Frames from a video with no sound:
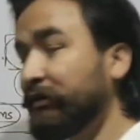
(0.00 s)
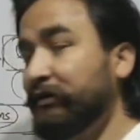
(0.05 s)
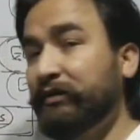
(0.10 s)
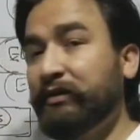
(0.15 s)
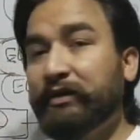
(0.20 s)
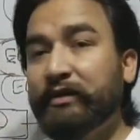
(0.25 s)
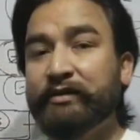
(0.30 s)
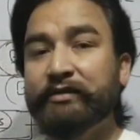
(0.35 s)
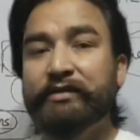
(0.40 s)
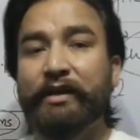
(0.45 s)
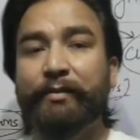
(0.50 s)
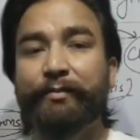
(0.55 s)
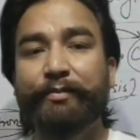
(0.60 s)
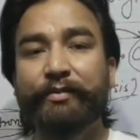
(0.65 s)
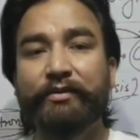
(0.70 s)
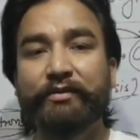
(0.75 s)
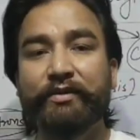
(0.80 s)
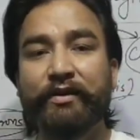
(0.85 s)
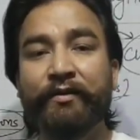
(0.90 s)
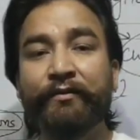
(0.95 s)
the
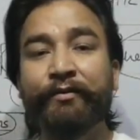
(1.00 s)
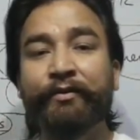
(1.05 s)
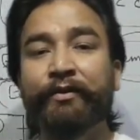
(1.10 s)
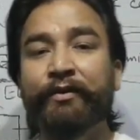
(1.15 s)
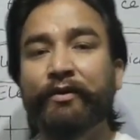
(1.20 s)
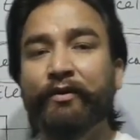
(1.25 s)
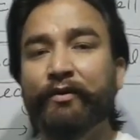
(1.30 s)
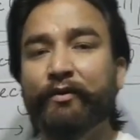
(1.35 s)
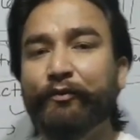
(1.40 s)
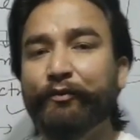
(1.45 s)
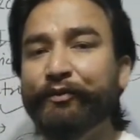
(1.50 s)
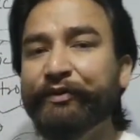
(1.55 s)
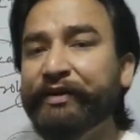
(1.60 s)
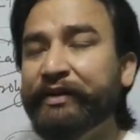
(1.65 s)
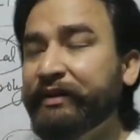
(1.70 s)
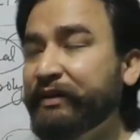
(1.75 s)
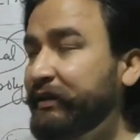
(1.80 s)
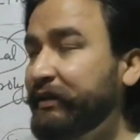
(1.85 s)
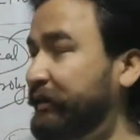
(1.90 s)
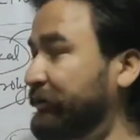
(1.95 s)
examples of
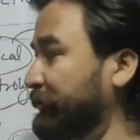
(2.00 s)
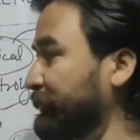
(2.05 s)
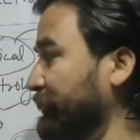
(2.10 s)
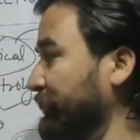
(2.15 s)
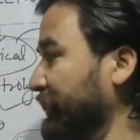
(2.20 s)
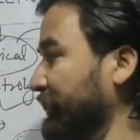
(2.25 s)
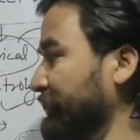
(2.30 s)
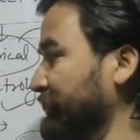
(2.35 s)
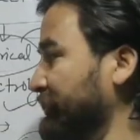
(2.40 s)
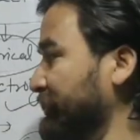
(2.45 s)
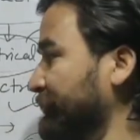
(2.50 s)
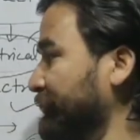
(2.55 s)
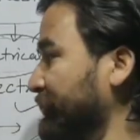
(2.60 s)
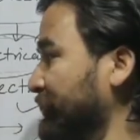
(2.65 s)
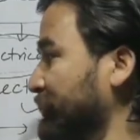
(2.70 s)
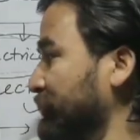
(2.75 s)
weak electrolytes.